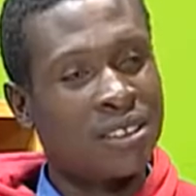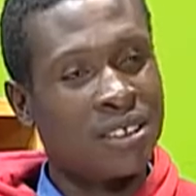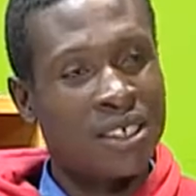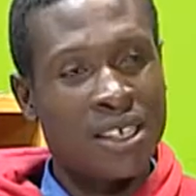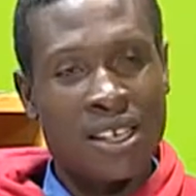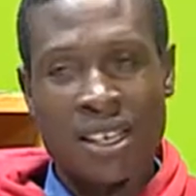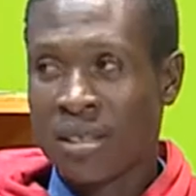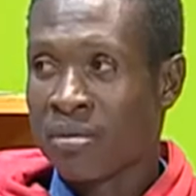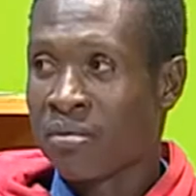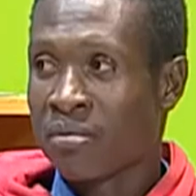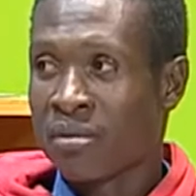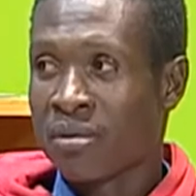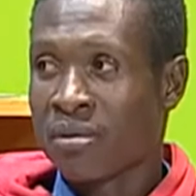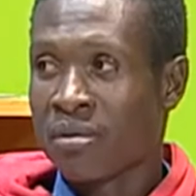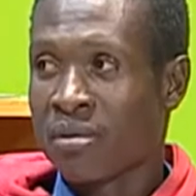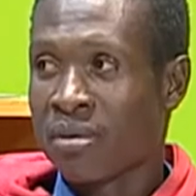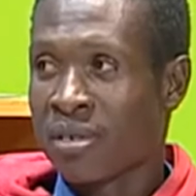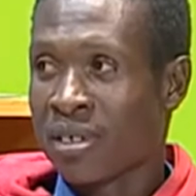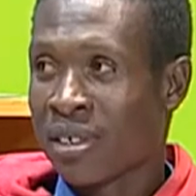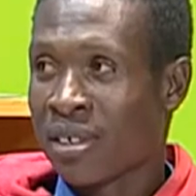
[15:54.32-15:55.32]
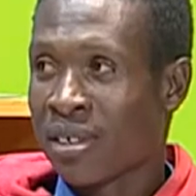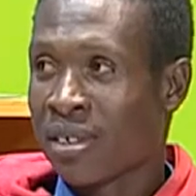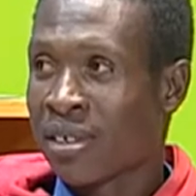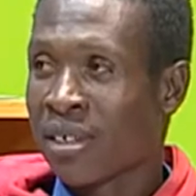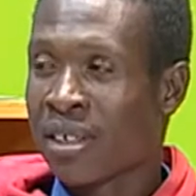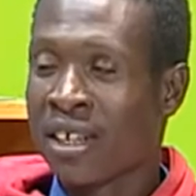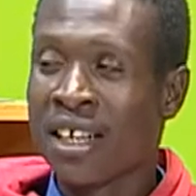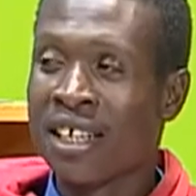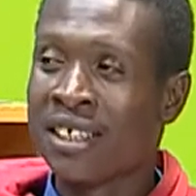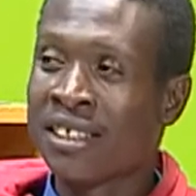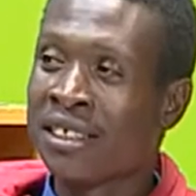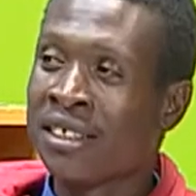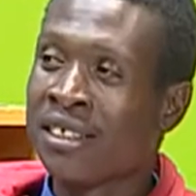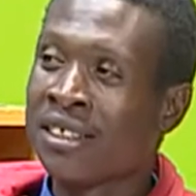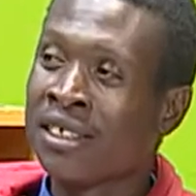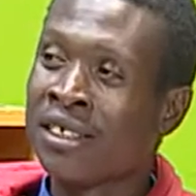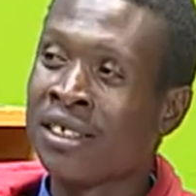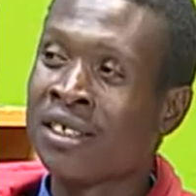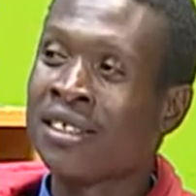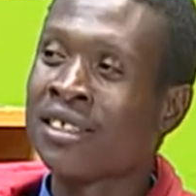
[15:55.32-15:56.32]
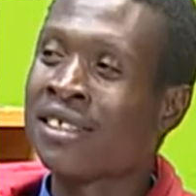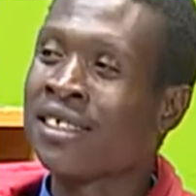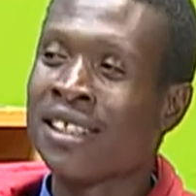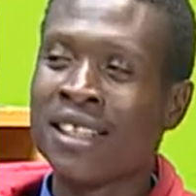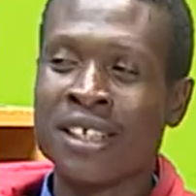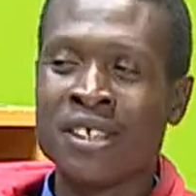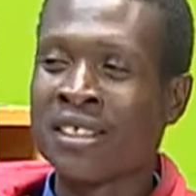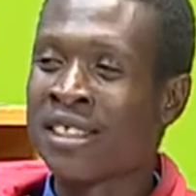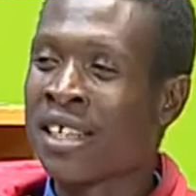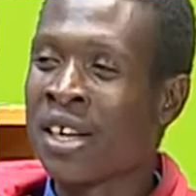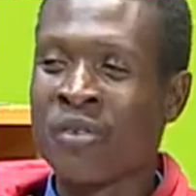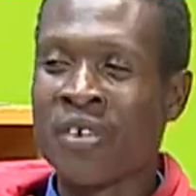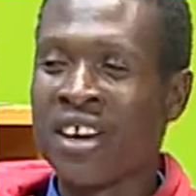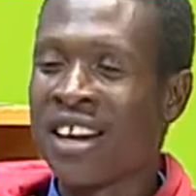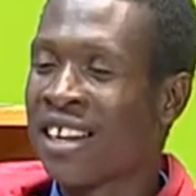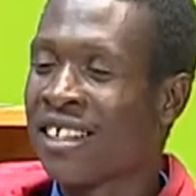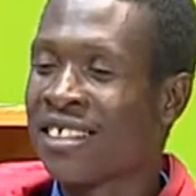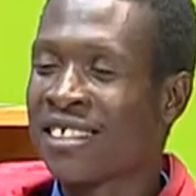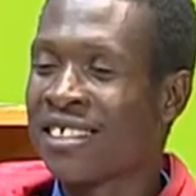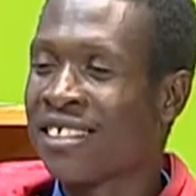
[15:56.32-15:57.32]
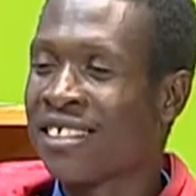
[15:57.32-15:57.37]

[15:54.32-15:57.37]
Yeah. Client awesome. Is ever right.